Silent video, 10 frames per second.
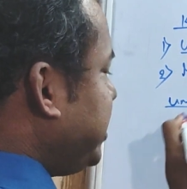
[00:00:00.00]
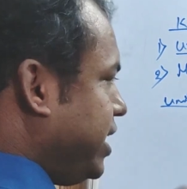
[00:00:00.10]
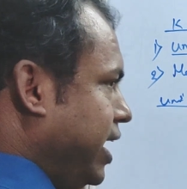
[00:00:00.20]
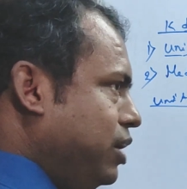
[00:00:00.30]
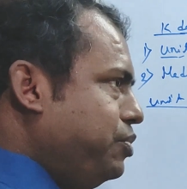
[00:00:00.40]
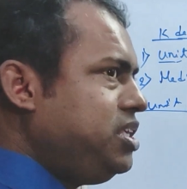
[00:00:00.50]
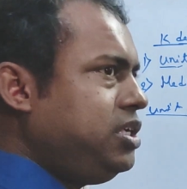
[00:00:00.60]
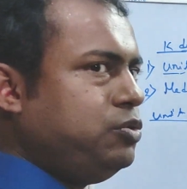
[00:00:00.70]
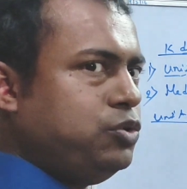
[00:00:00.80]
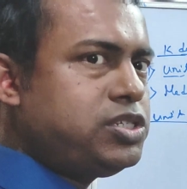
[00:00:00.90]
Generally we
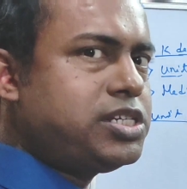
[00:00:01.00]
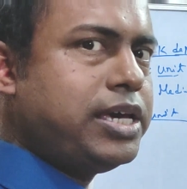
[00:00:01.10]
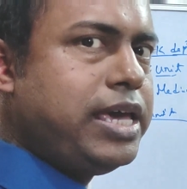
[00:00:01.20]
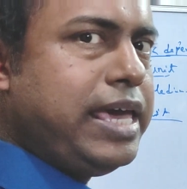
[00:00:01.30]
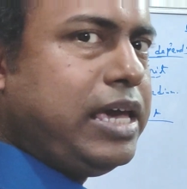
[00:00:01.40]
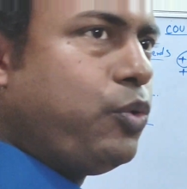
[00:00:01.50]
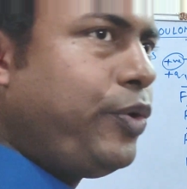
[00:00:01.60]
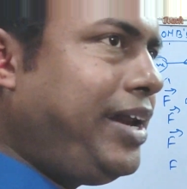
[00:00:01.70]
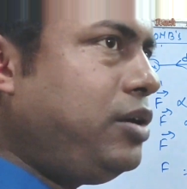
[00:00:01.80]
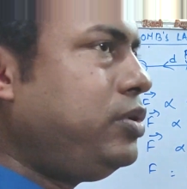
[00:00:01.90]
used
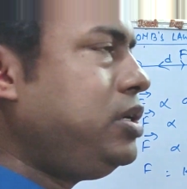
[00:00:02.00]
when